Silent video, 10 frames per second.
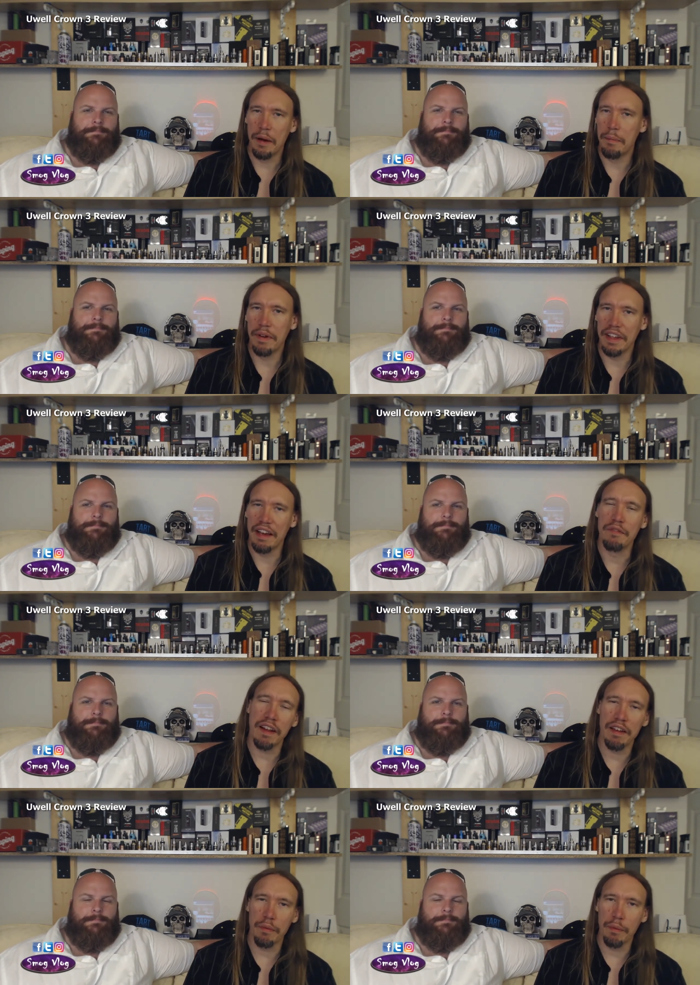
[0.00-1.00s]
Speaker 1: Um, but yeah,
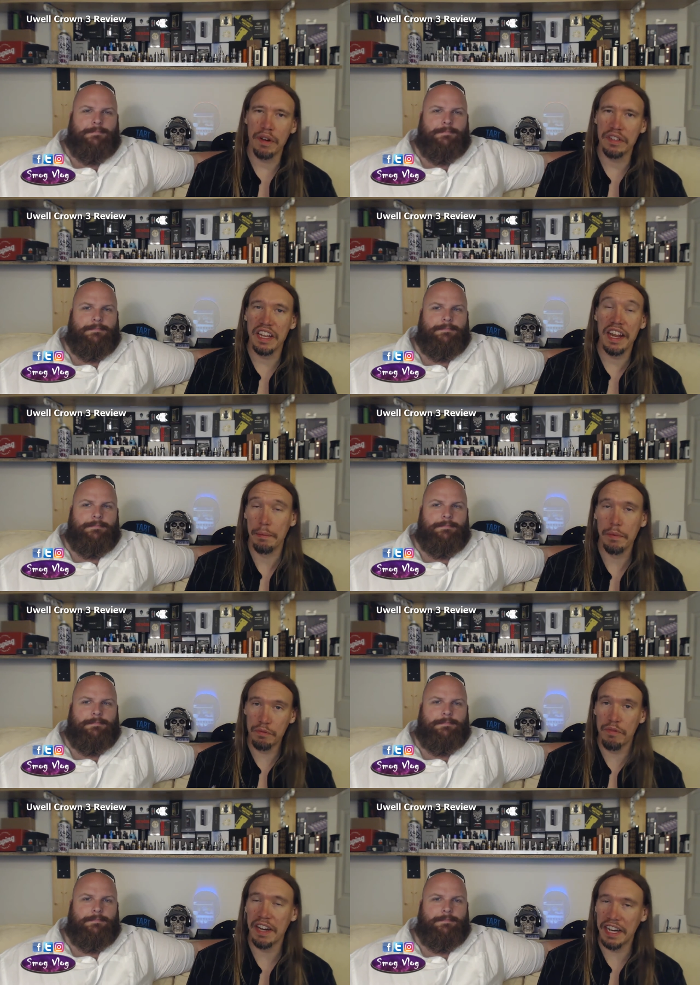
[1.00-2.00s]
flavour wise, it
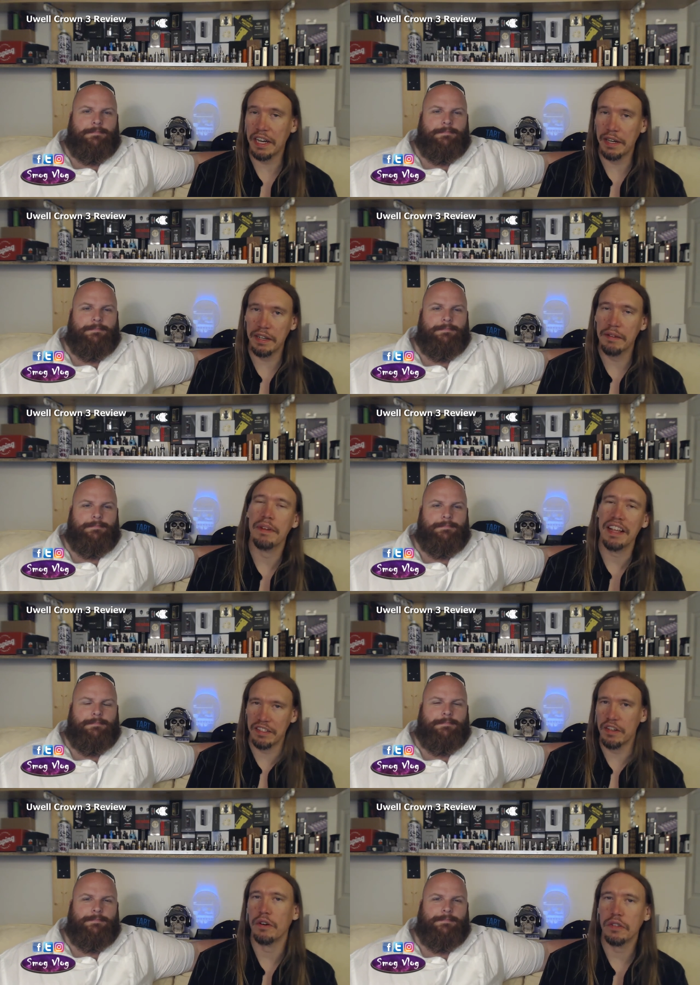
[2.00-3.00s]
was really good.
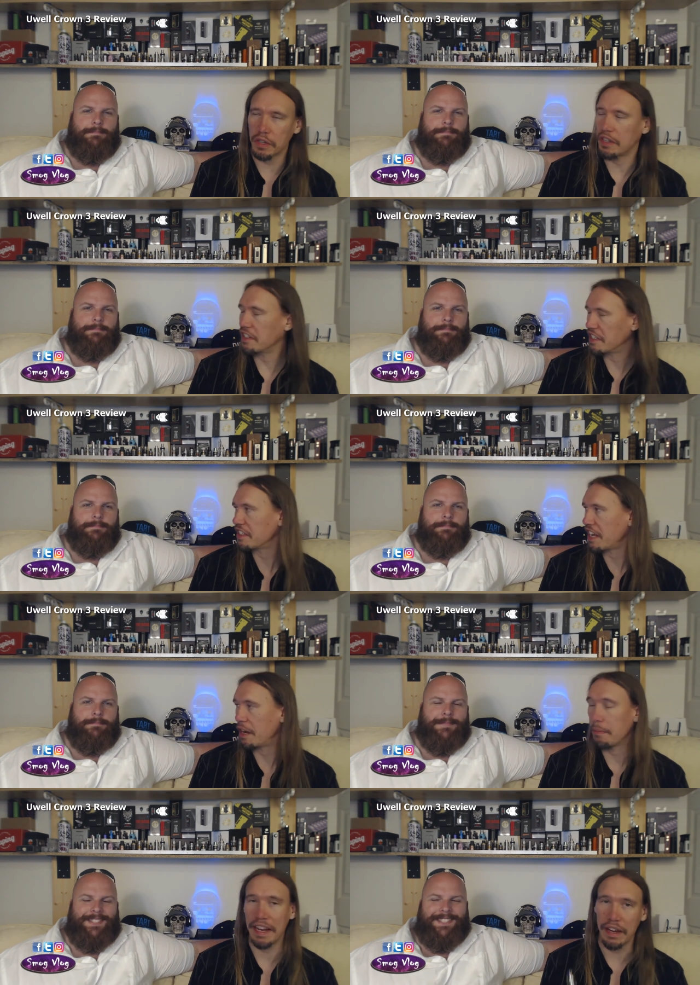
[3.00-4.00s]
It's not as good as it's
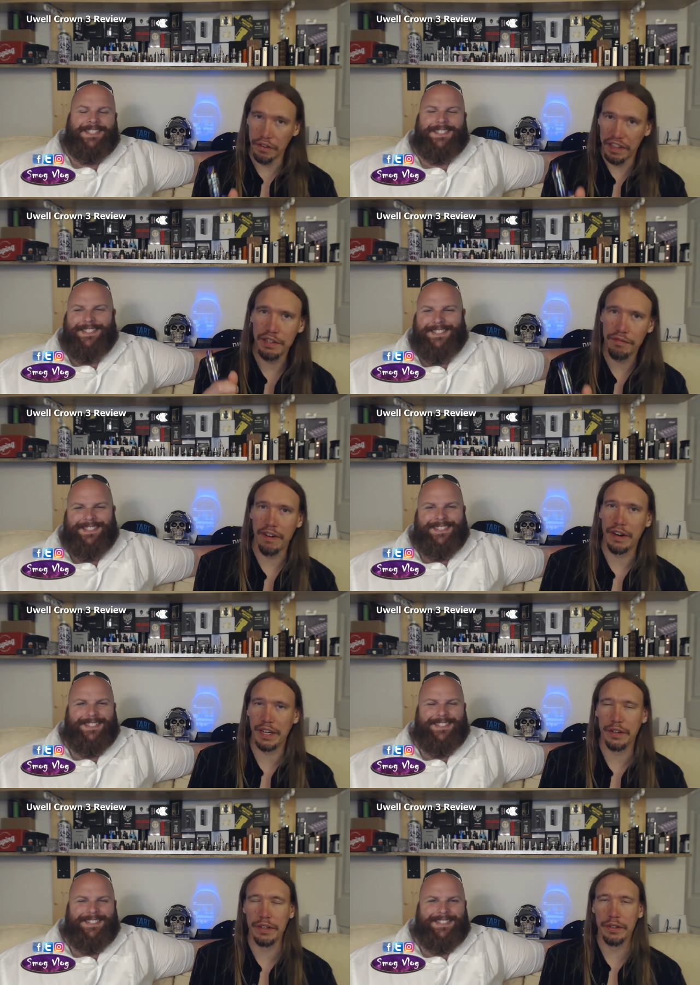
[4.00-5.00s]
going to be on this very
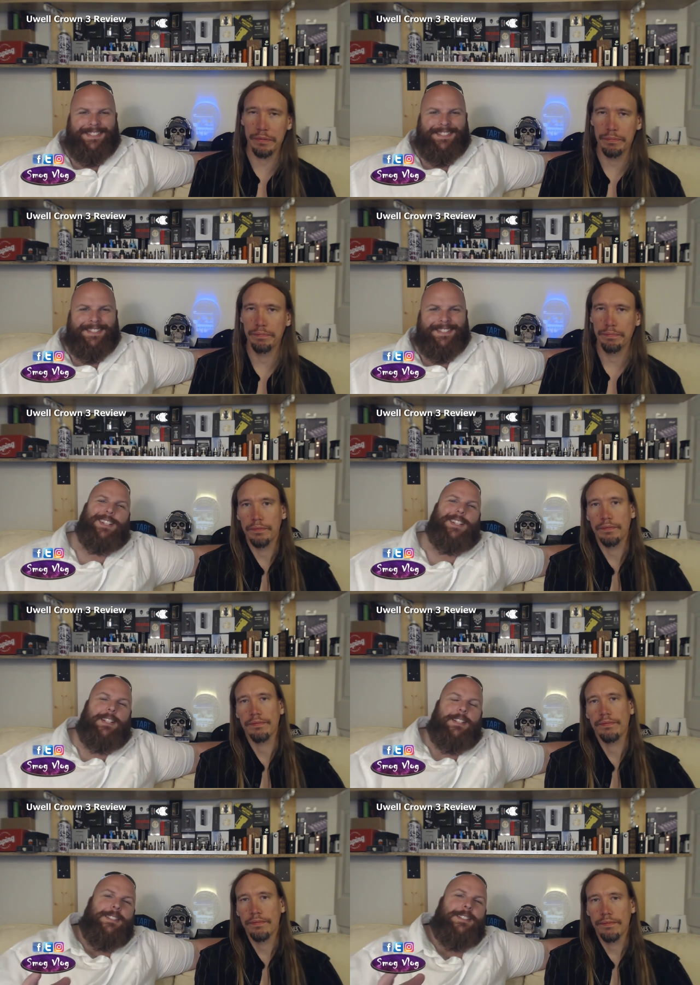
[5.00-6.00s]
coil.
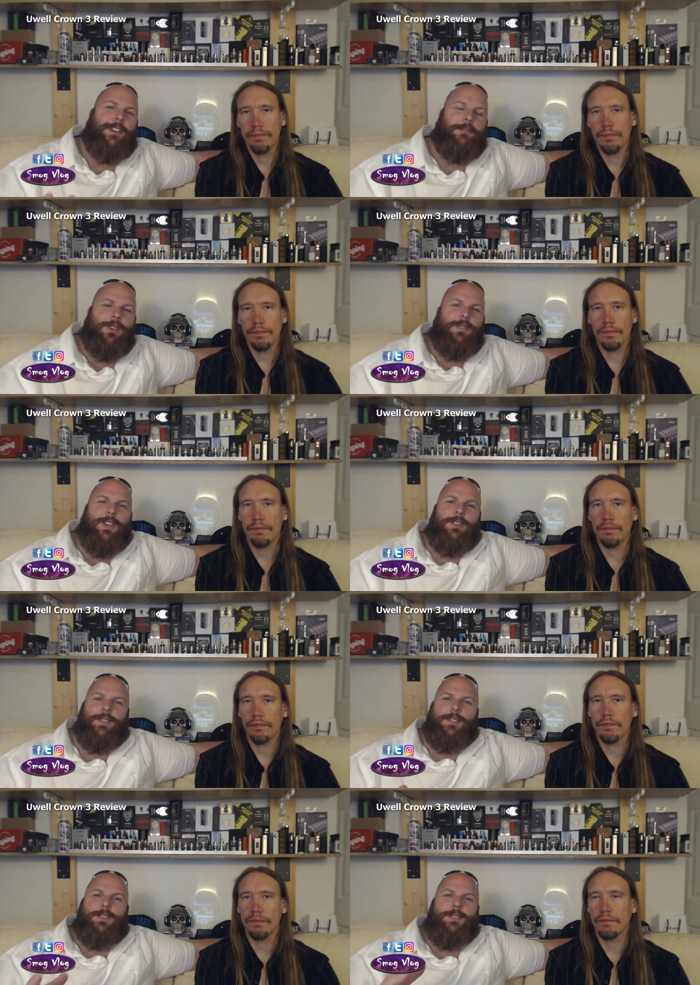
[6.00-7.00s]
Speaker 2: So, moving
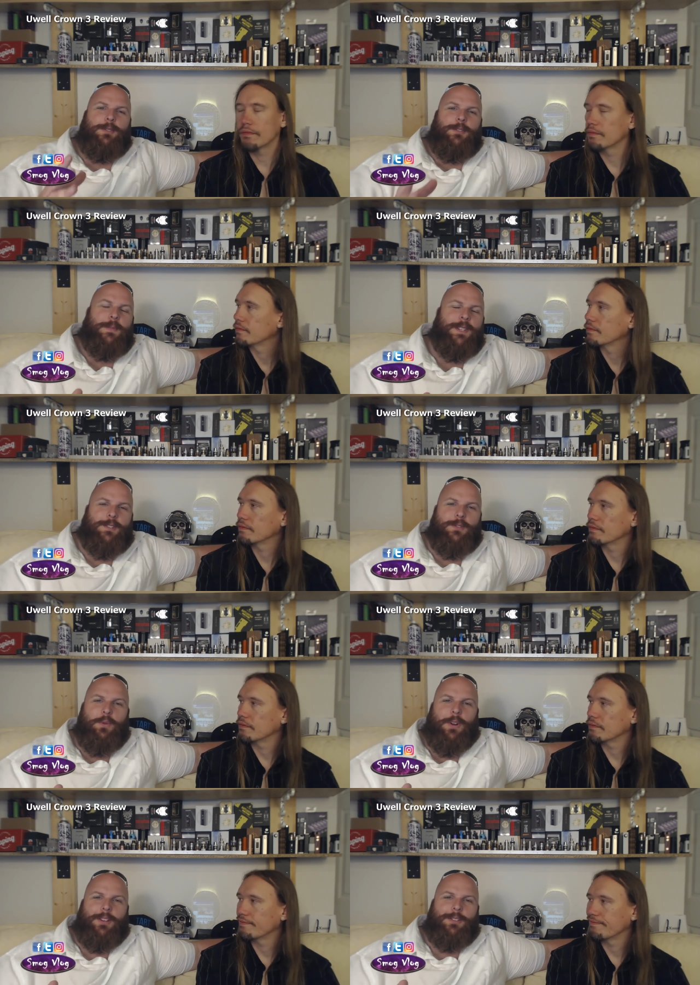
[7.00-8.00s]
over to Spits and
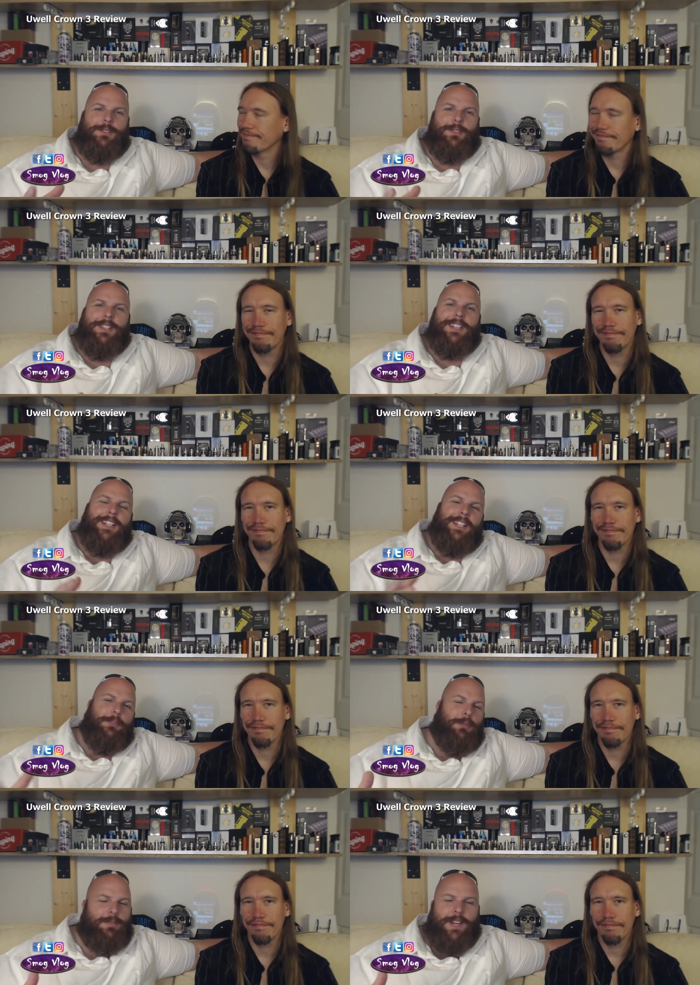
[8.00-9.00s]
Swallows
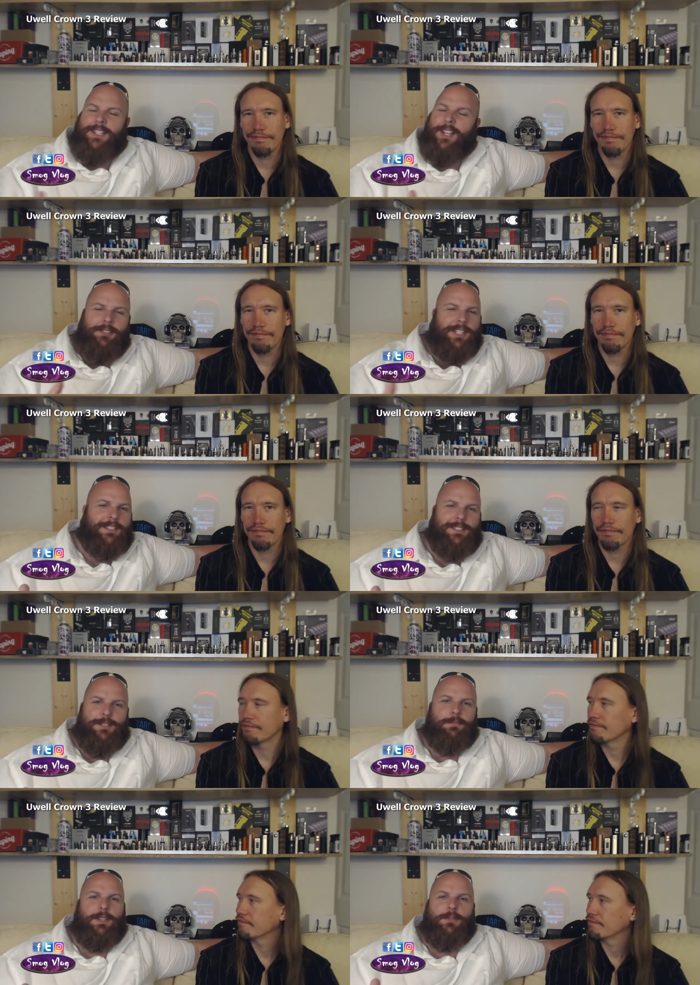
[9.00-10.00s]
we've had no leaks
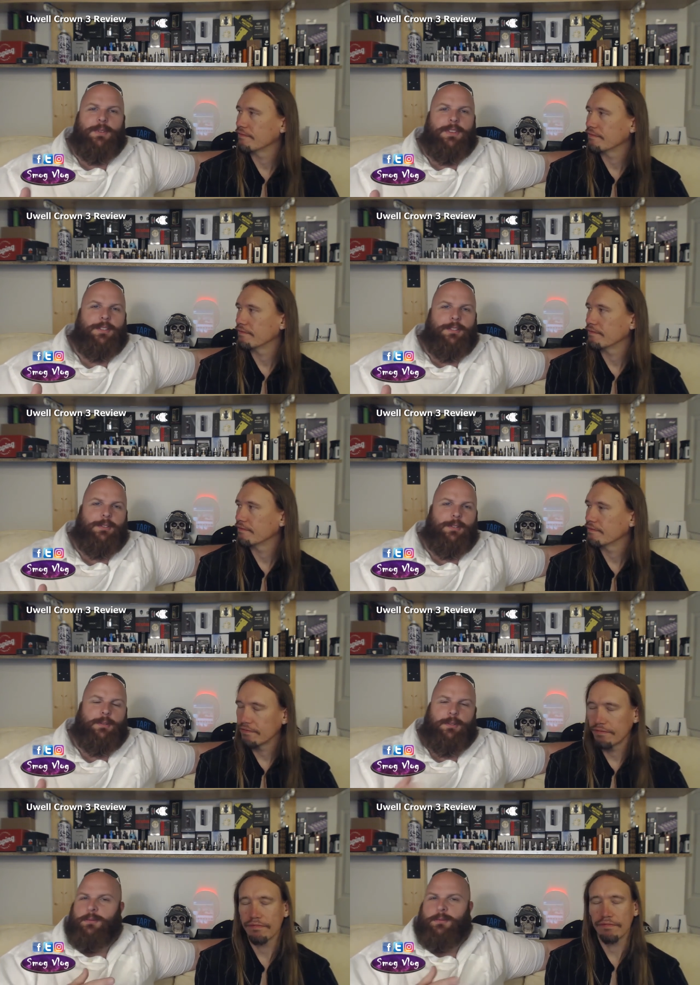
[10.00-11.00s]
and spits with this at
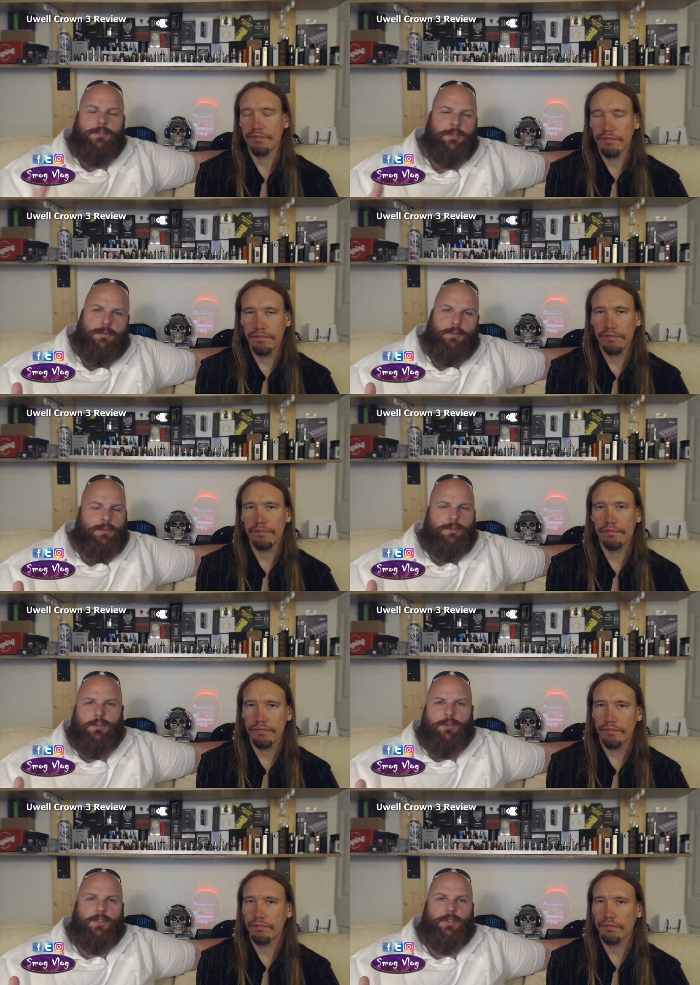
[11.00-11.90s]
all. Just we were just